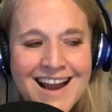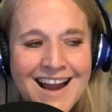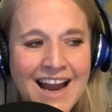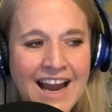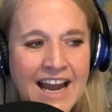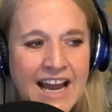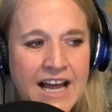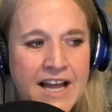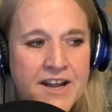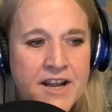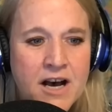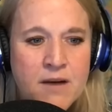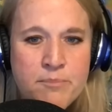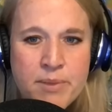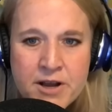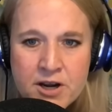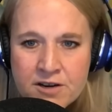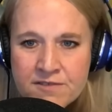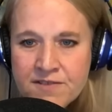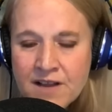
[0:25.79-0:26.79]
And a
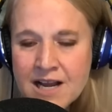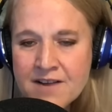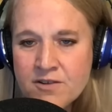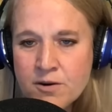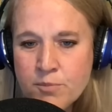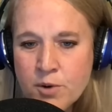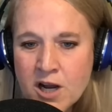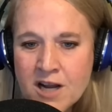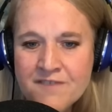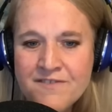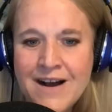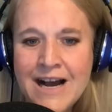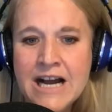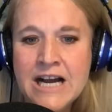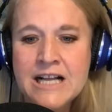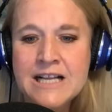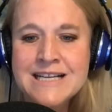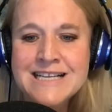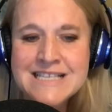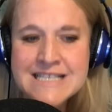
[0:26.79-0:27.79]
bitter flavor
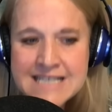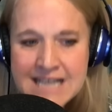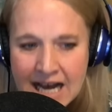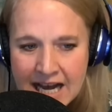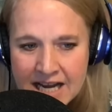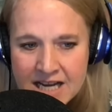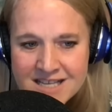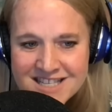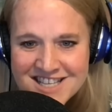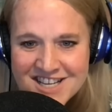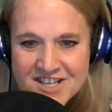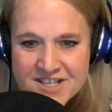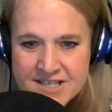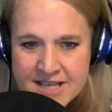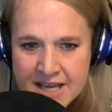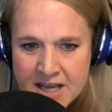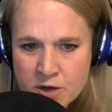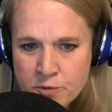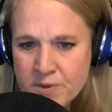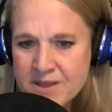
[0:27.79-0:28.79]
profile is not
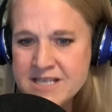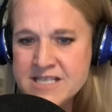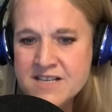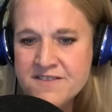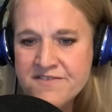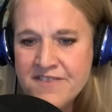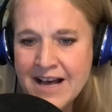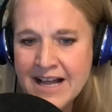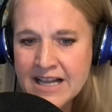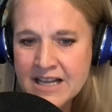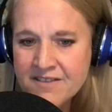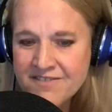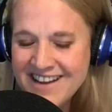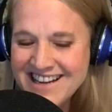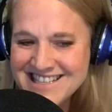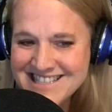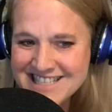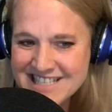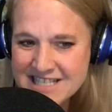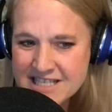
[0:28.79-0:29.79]
associated with a cephalic
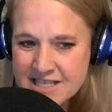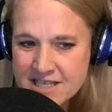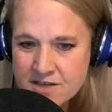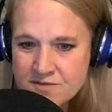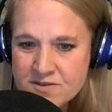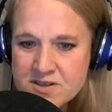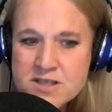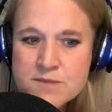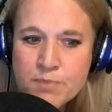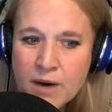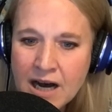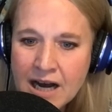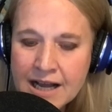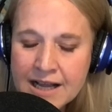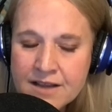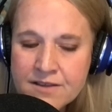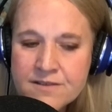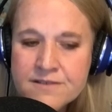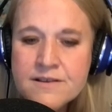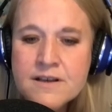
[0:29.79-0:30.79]
phase insulin
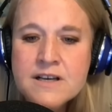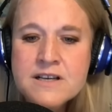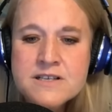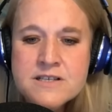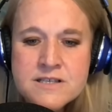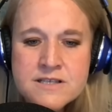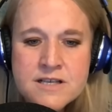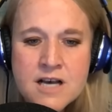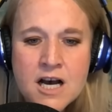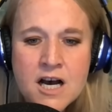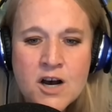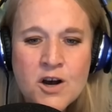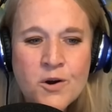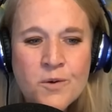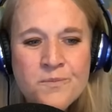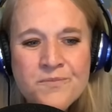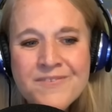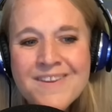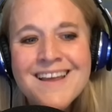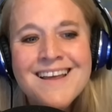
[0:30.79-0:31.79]
response.
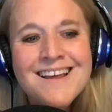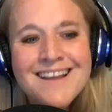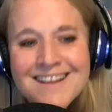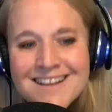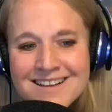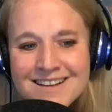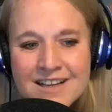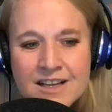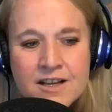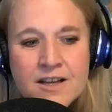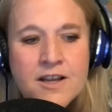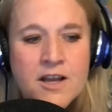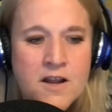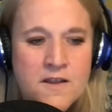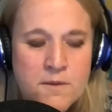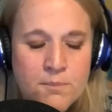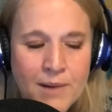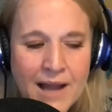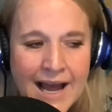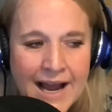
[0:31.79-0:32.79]
So, you know,
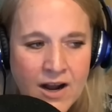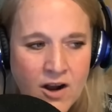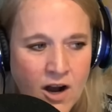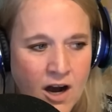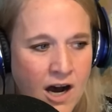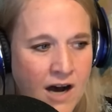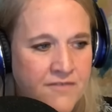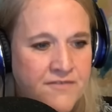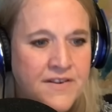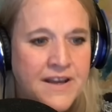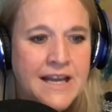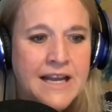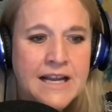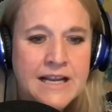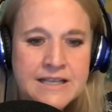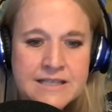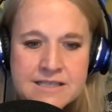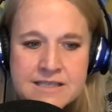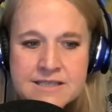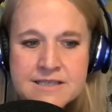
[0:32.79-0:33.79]
the black coffee
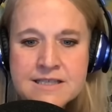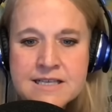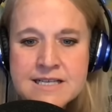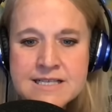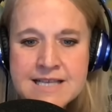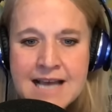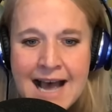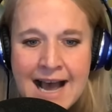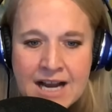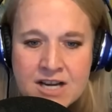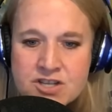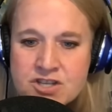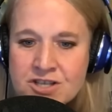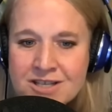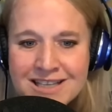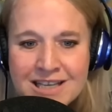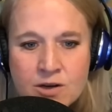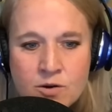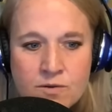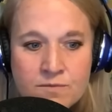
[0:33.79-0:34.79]
is
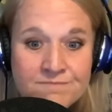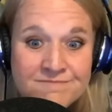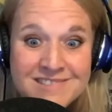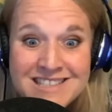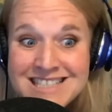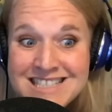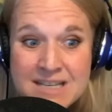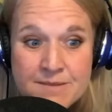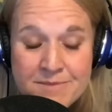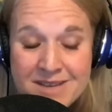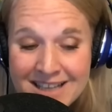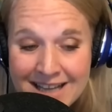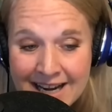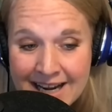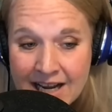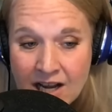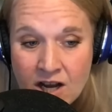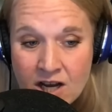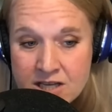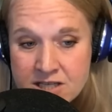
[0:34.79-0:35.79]
actually
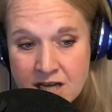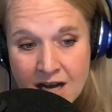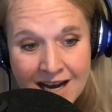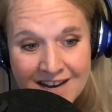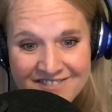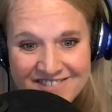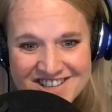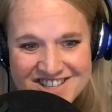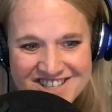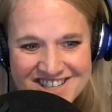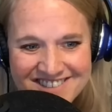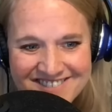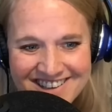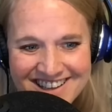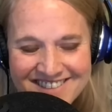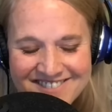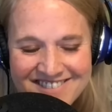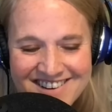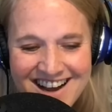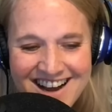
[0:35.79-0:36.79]
stimulating autophagy. We
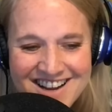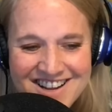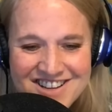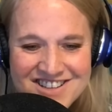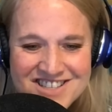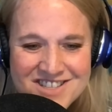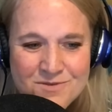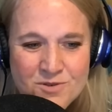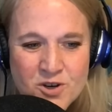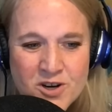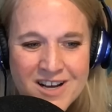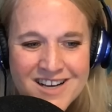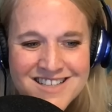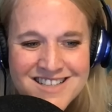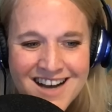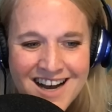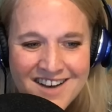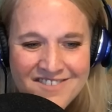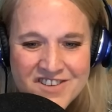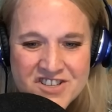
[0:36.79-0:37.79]
have not used the word
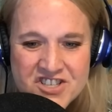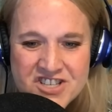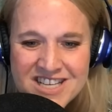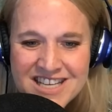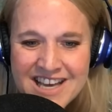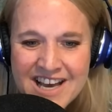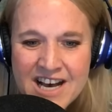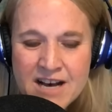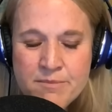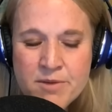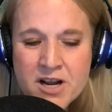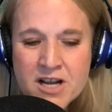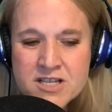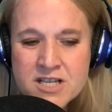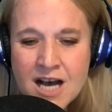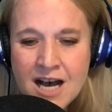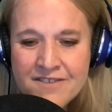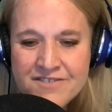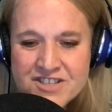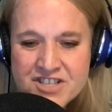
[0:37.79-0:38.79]
autophagy yet, but
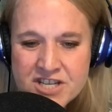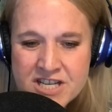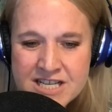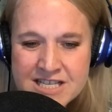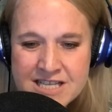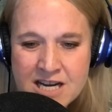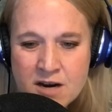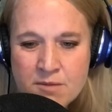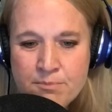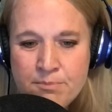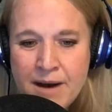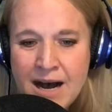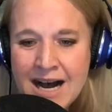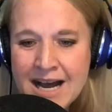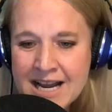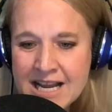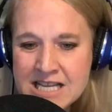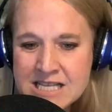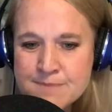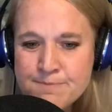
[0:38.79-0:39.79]
autophagy is our
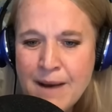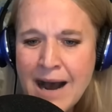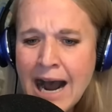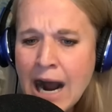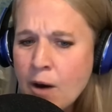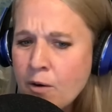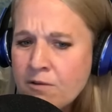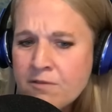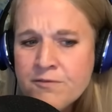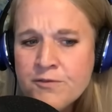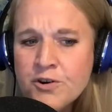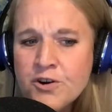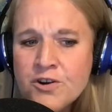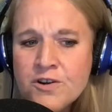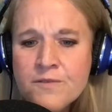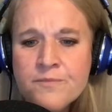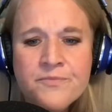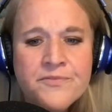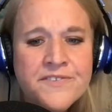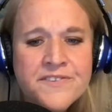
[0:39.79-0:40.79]
body's
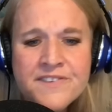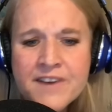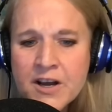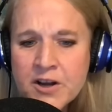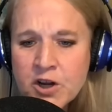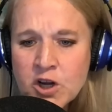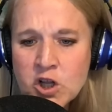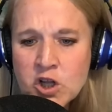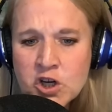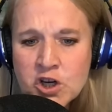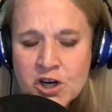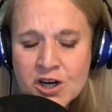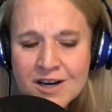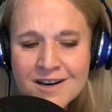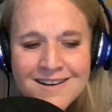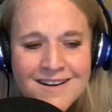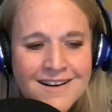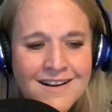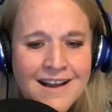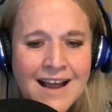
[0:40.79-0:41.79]
powerful cellular
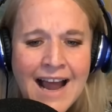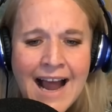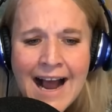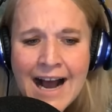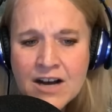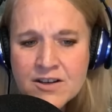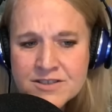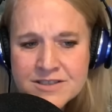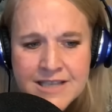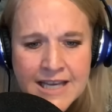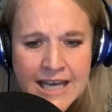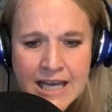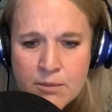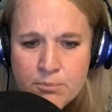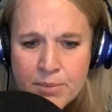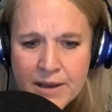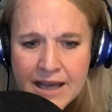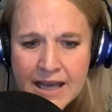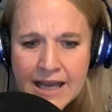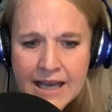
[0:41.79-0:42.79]

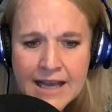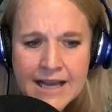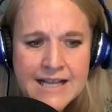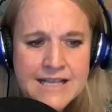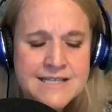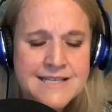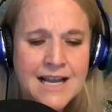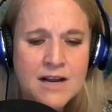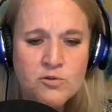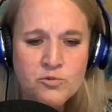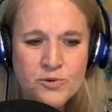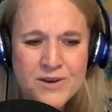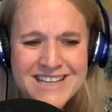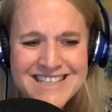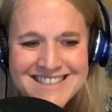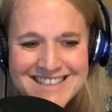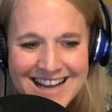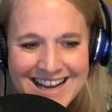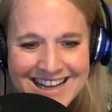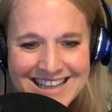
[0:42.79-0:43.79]
housekeeping. It's like
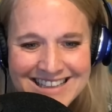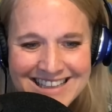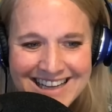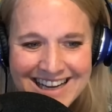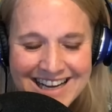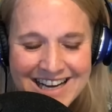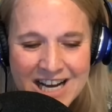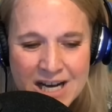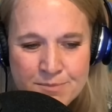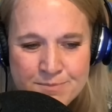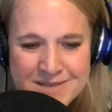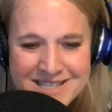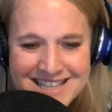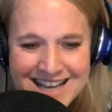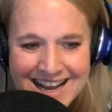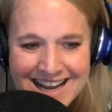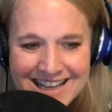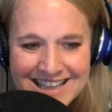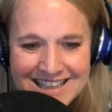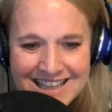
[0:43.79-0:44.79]
recycling and
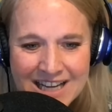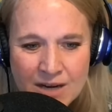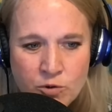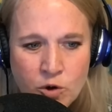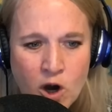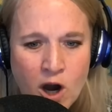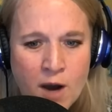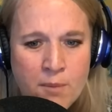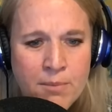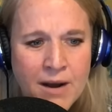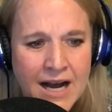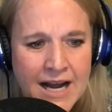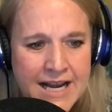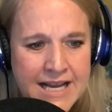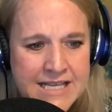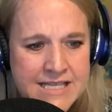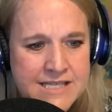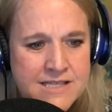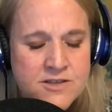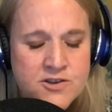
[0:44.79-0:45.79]
upcycling, where our
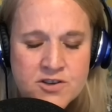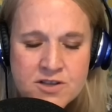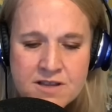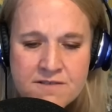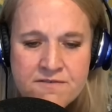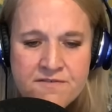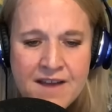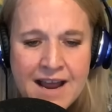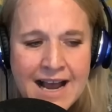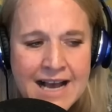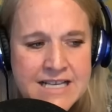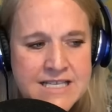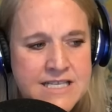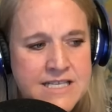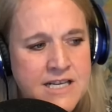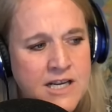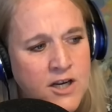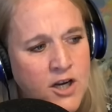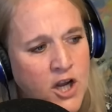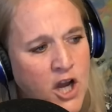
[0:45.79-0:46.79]
bodies during the
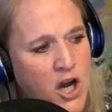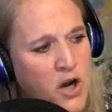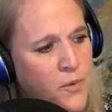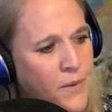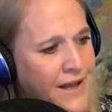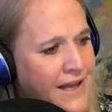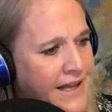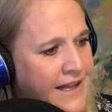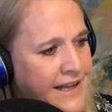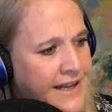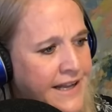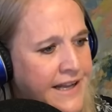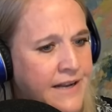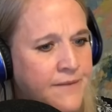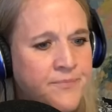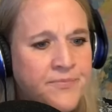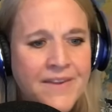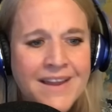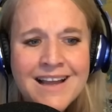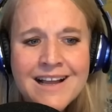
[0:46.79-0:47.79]
fast can go in
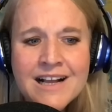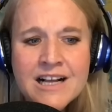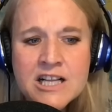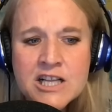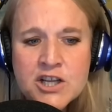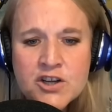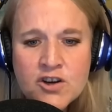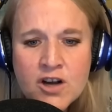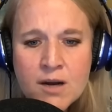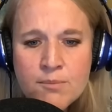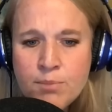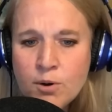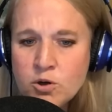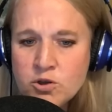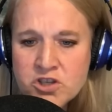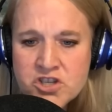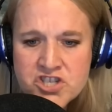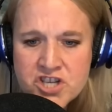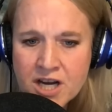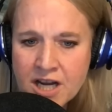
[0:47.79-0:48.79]
and clear up
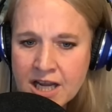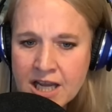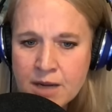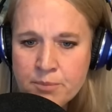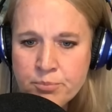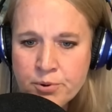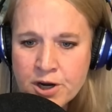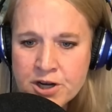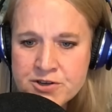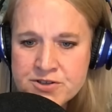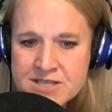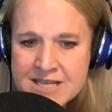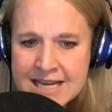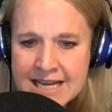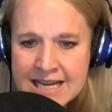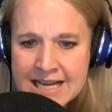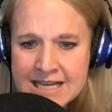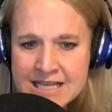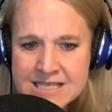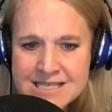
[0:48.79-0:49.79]
old junky
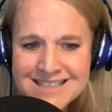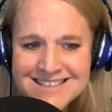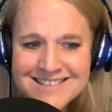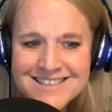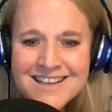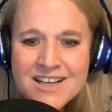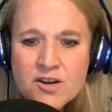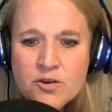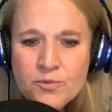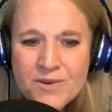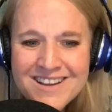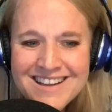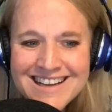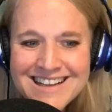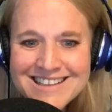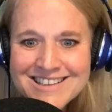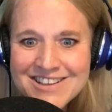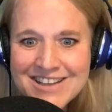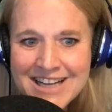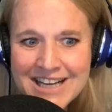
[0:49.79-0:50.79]
proteins and really
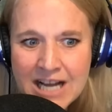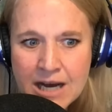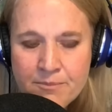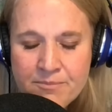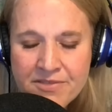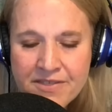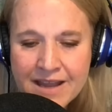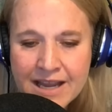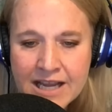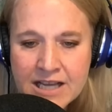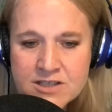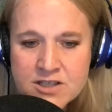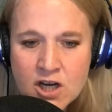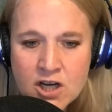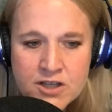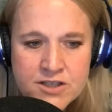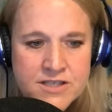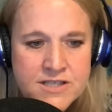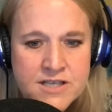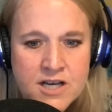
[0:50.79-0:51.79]
clean up things.
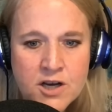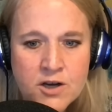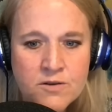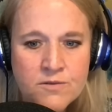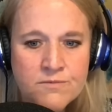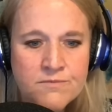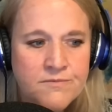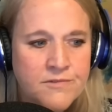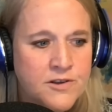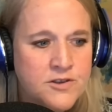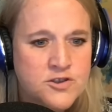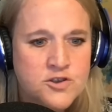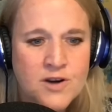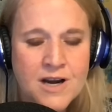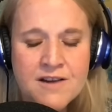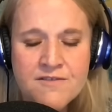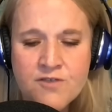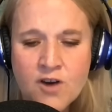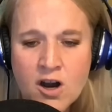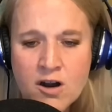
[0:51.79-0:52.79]
Also, it's
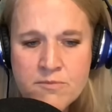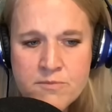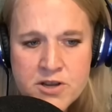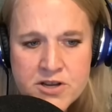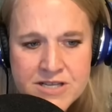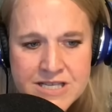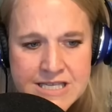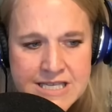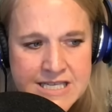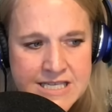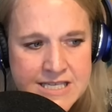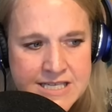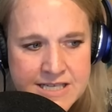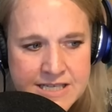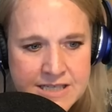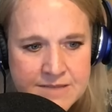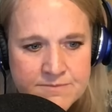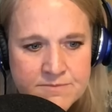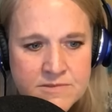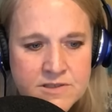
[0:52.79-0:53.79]
great for our immune
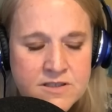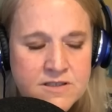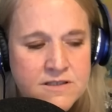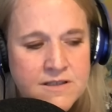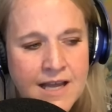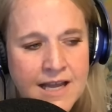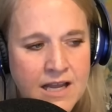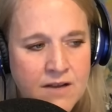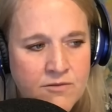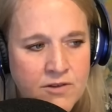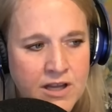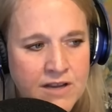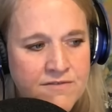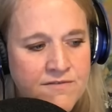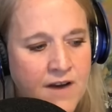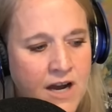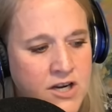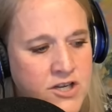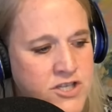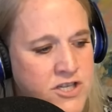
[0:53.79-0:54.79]
systems. They can really
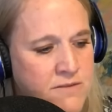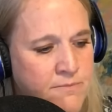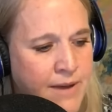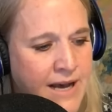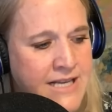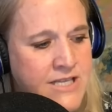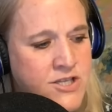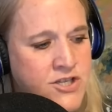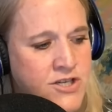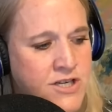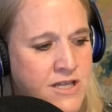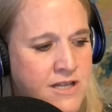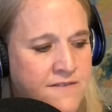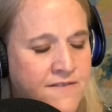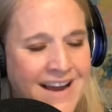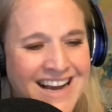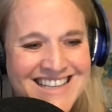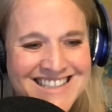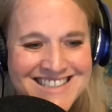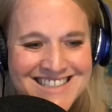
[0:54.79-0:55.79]
function best during the
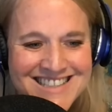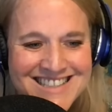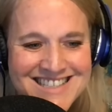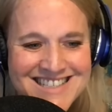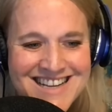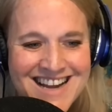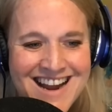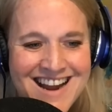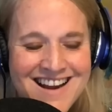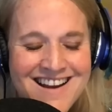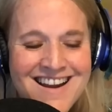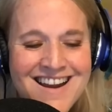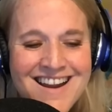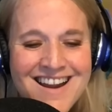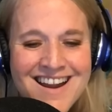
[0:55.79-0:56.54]
fasted state.